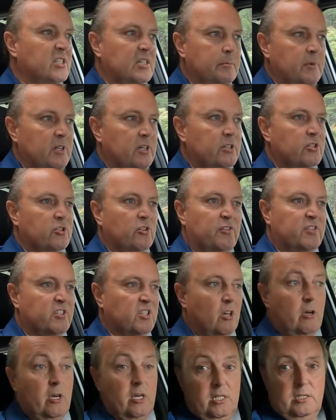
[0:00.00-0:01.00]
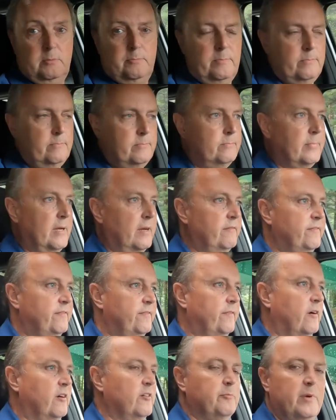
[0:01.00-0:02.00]
similar sort of size, about
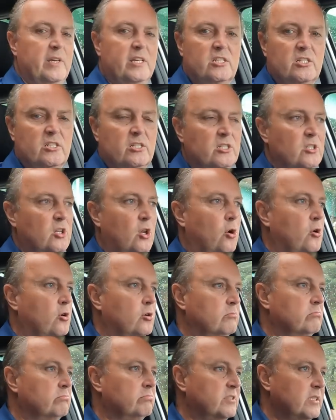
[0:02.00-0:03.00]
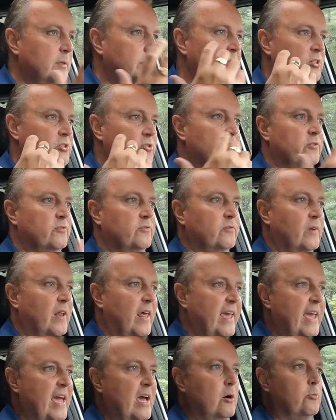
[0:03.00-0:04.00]
5 meters long, similar sort of
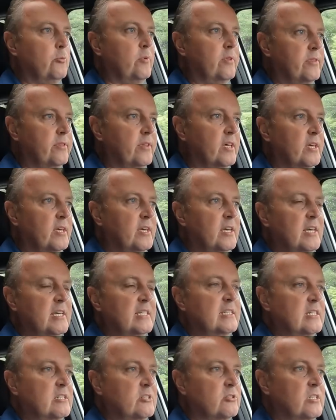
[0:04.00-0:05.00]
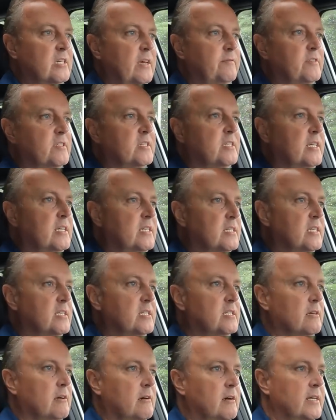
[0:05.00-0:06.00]
layout with the 6 or 7 seats
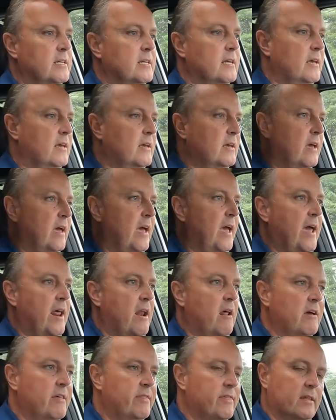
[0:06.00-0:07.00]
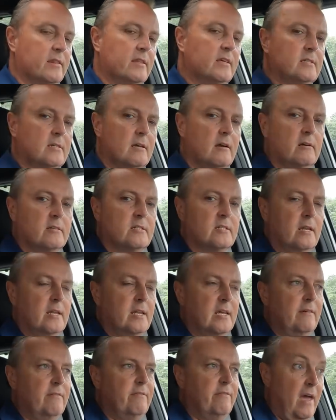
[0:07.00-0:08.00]
inside. And I think this car is
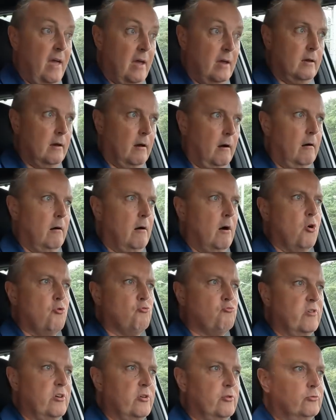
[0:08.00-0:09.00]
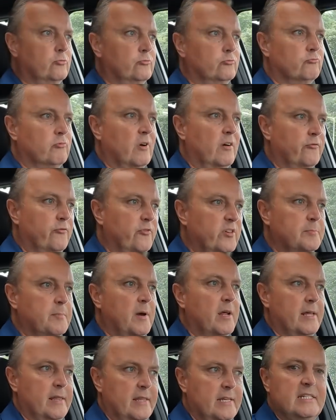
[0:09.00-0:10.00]
going to give that car a real run for its
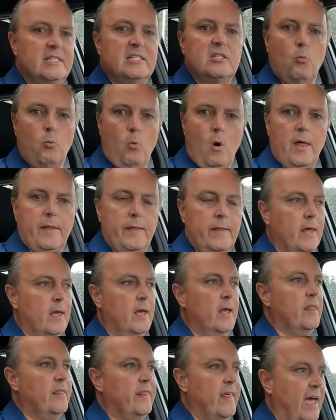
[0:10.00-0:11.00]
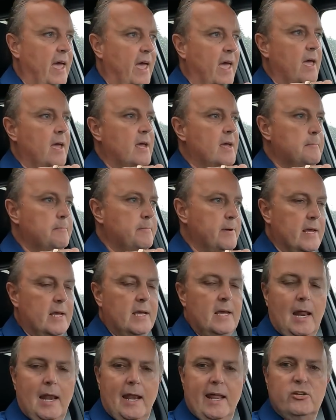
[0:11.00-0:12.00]
money. This is the one that
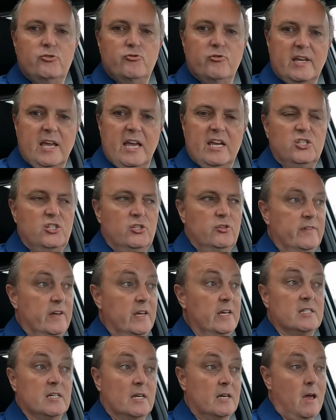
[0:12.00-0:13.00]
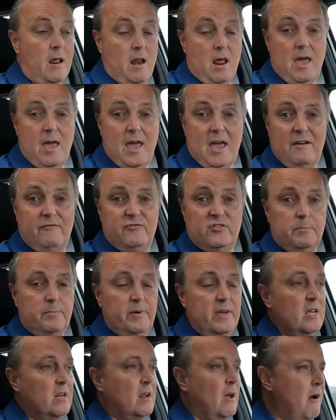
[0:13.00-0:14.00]
big electric SUVs are going to have to
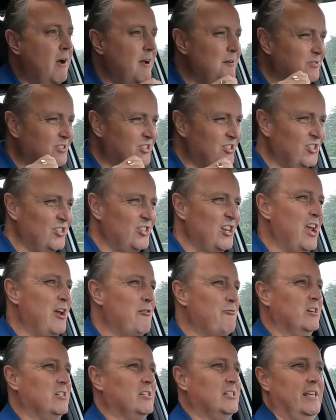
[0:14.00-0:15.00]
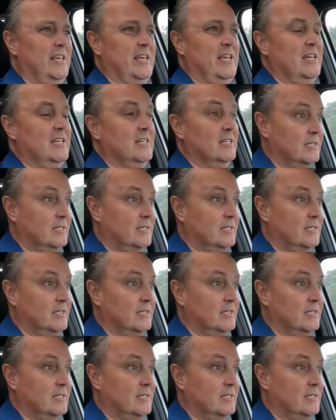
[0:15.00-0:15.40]
beat. I'm seriously